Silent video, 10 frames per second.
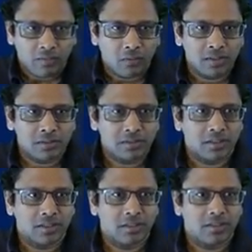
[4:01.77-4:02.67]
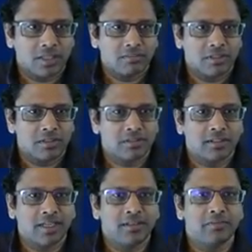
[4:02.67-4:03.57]
once the table is
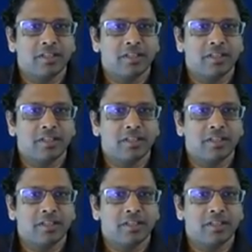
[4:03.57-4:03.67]
set,